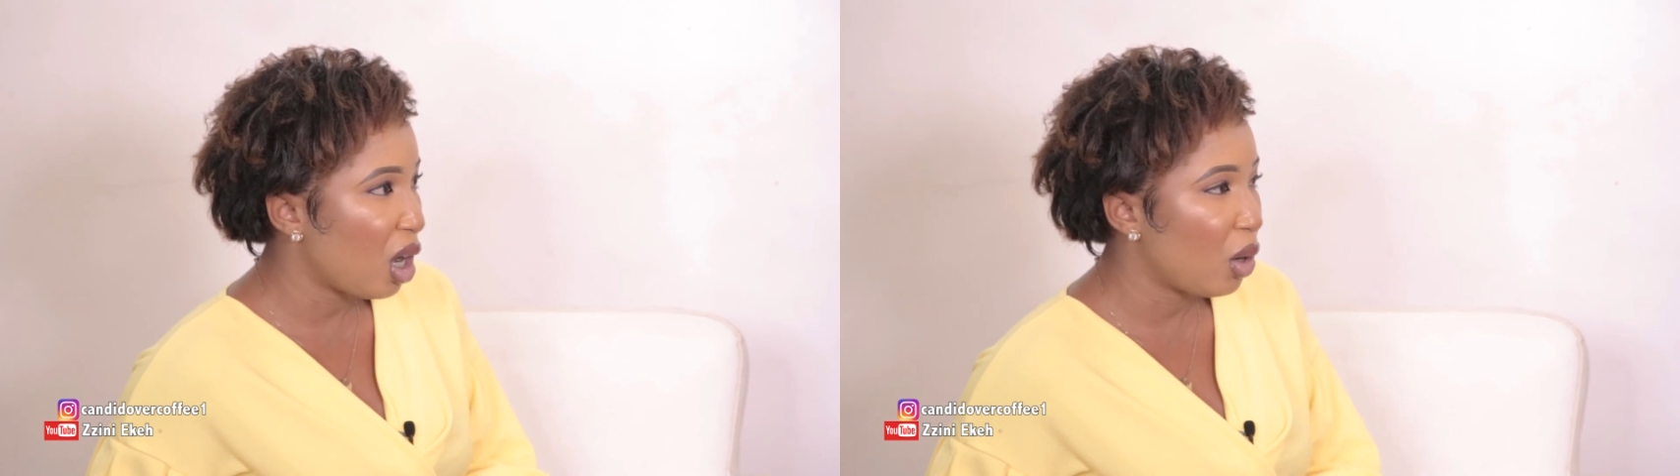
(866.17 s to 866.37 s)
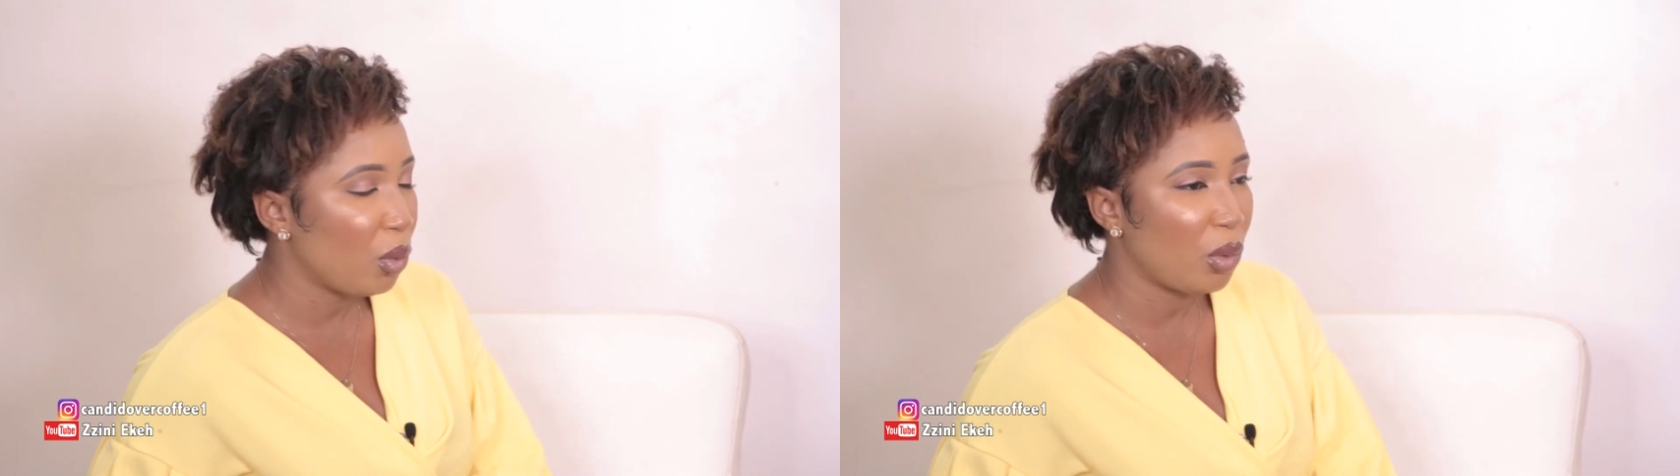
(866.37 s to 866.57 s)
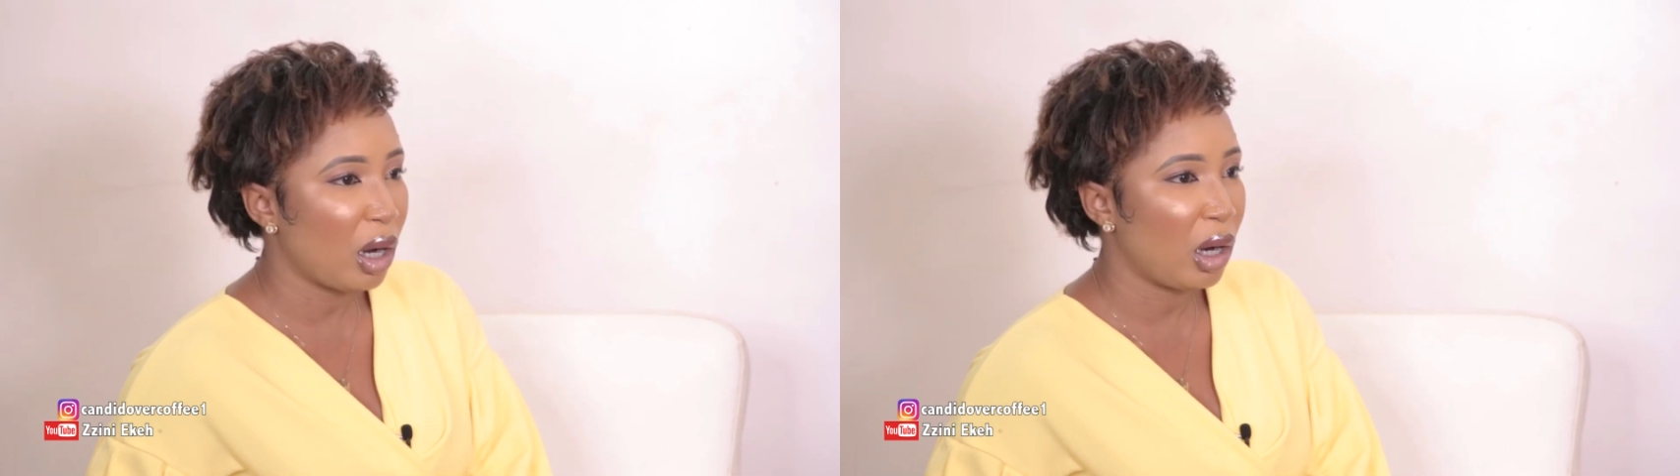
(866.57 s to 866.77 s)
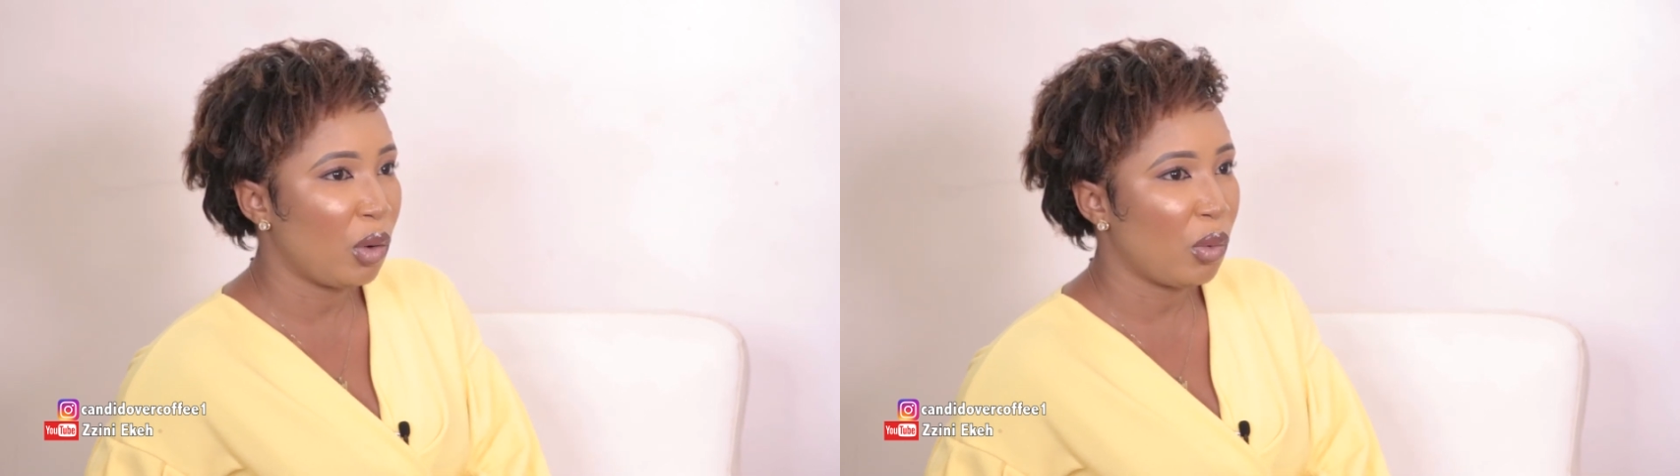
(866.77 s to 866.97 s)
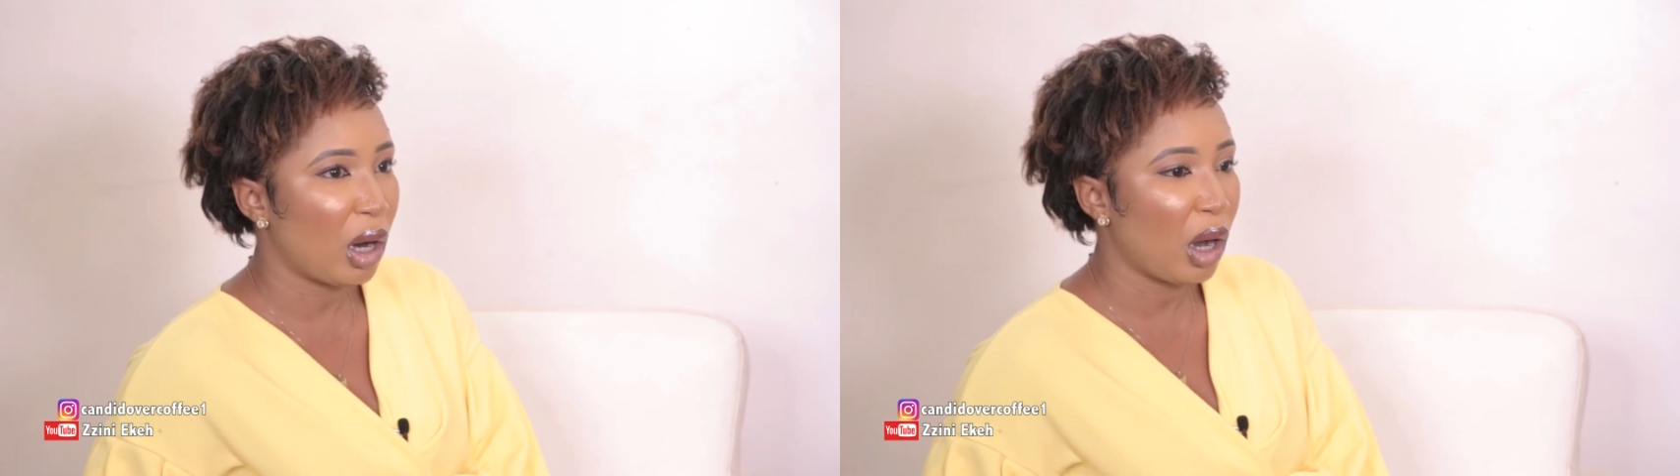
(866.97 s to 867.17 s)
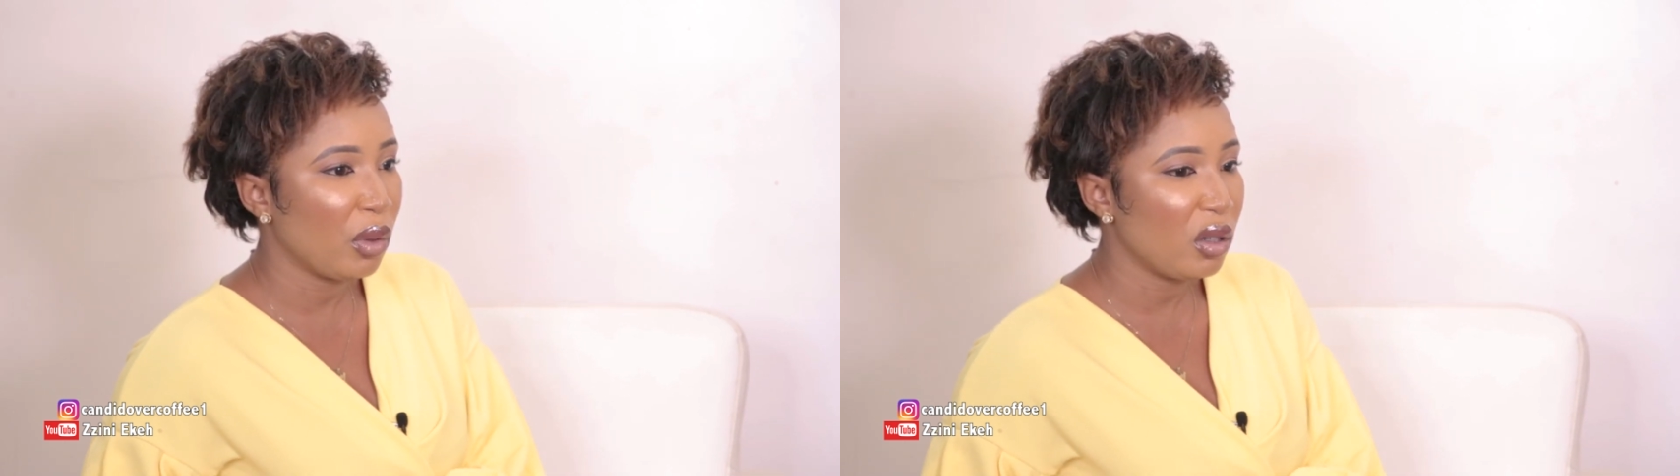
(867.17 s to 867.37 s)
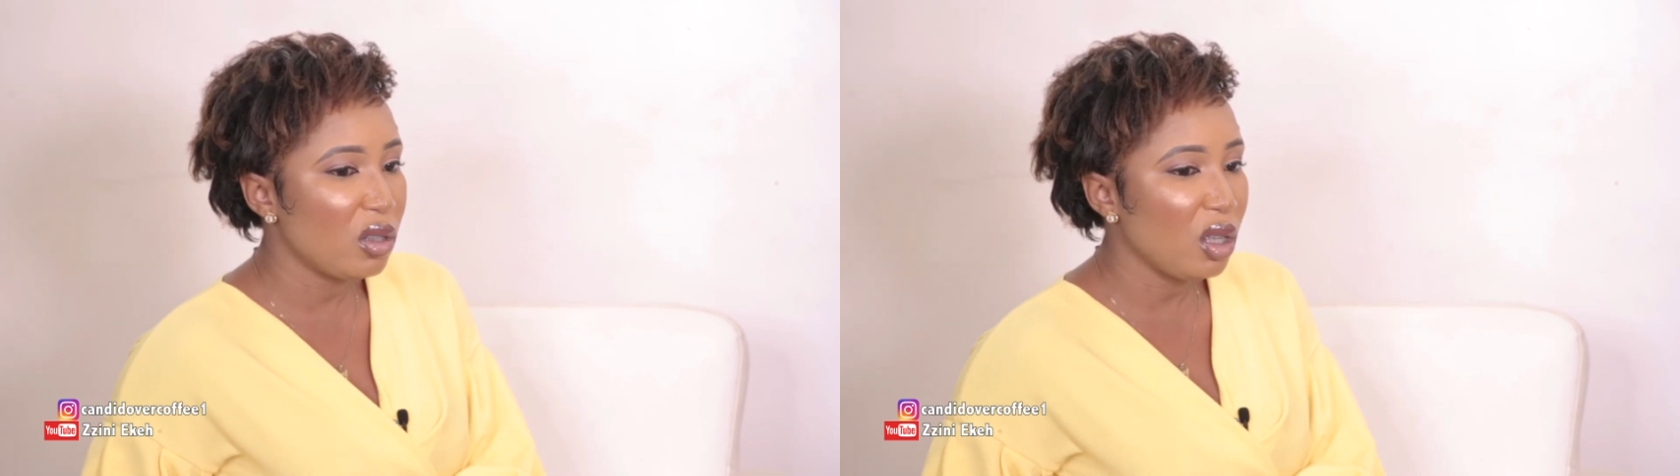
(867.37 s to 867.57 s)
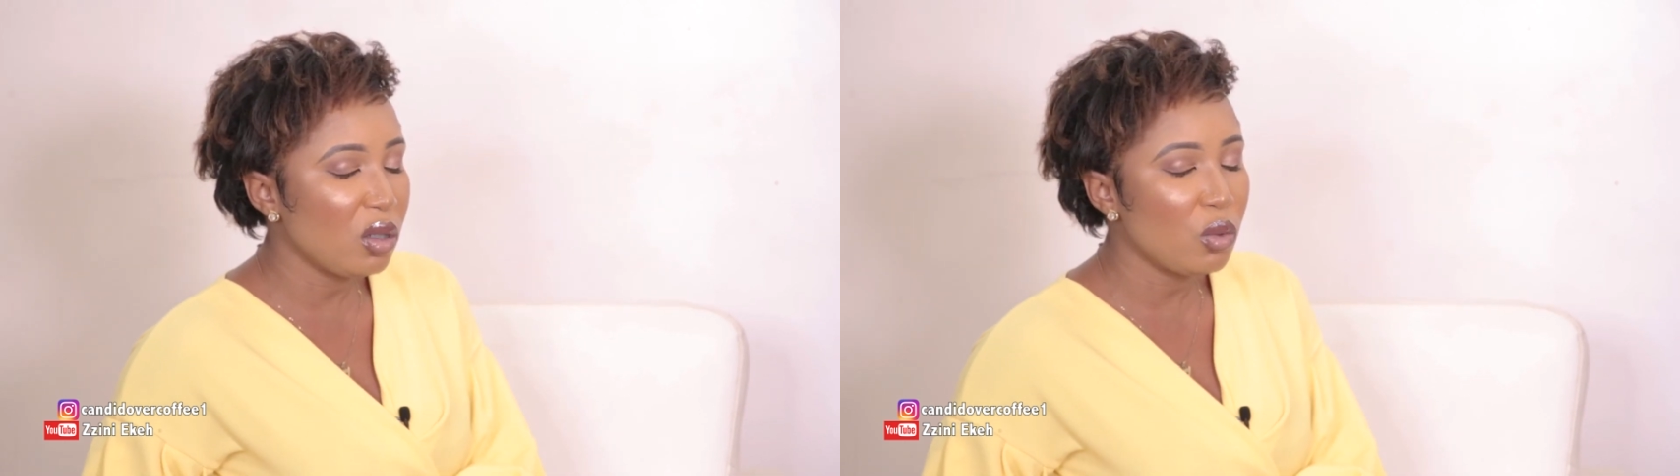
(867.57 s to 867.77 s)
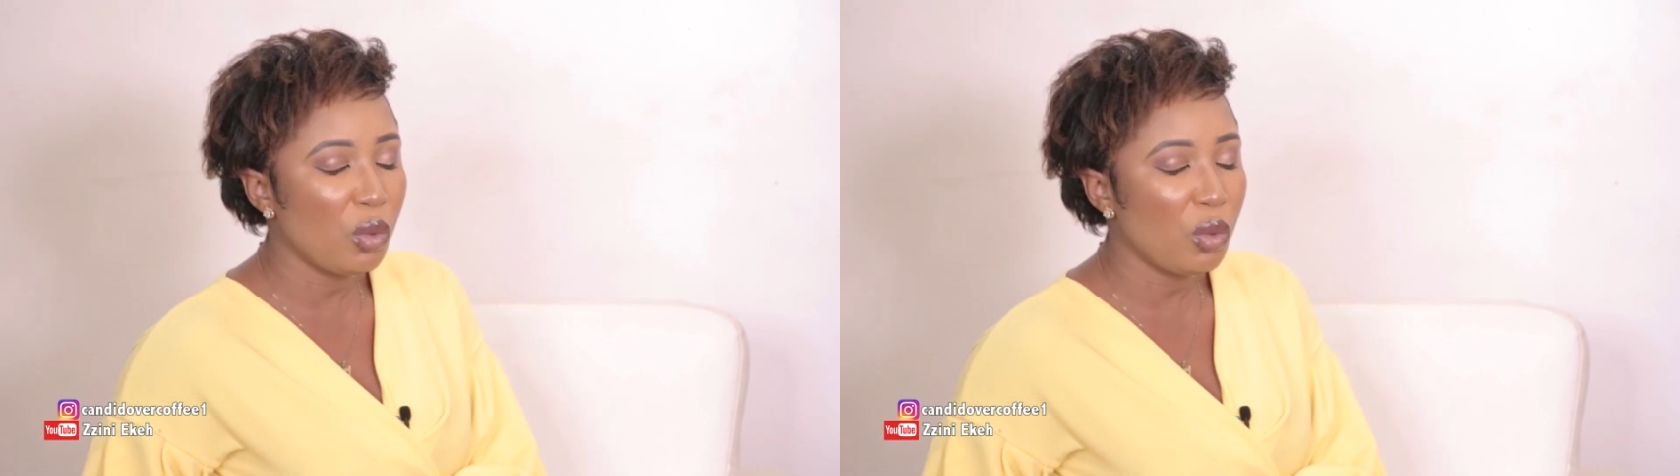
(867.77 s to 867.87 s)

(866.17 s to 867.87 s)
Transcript: how these things